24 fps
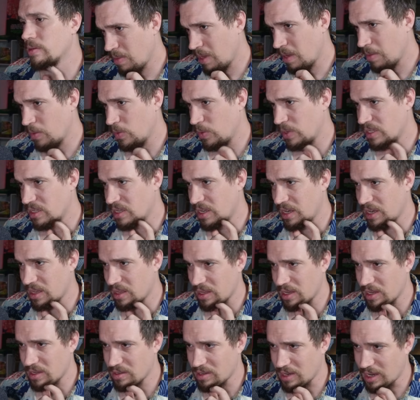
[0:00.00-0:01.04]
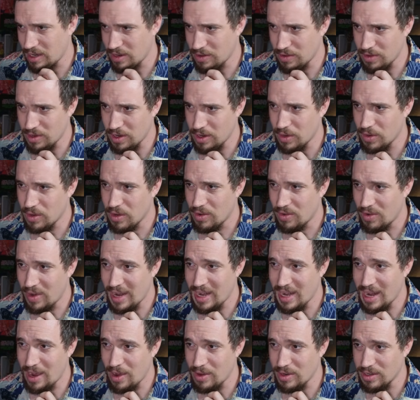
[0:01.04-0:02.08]
Maybe we take this, I don't know.
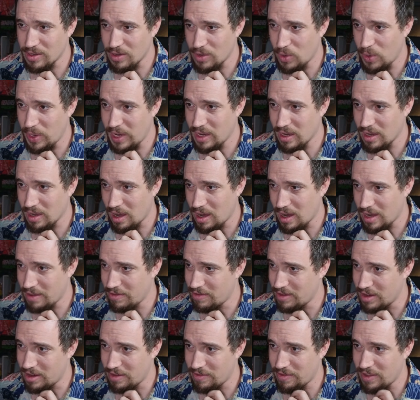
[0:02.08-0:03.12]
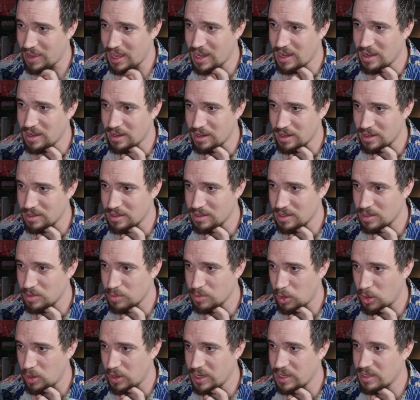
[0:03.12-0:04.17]
Right now his queen can't even defend because this
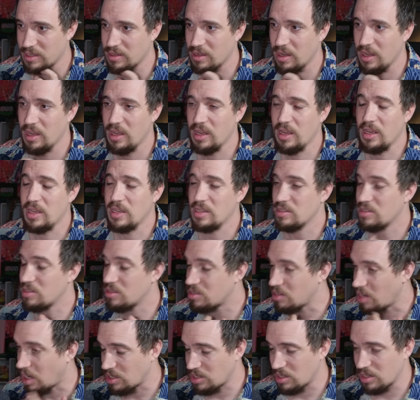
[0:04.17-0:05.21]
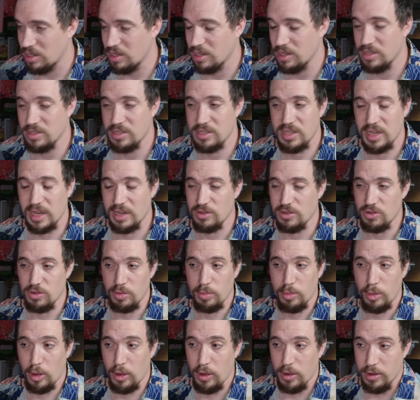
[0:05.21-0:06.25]
pawn is such a good central
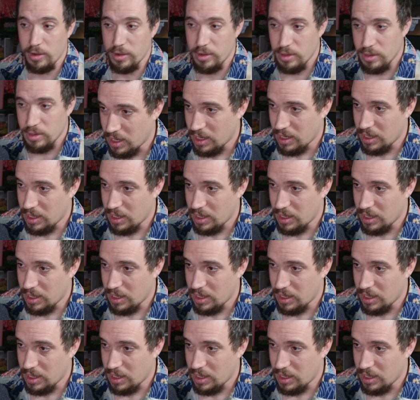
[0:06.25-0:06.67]
pawn.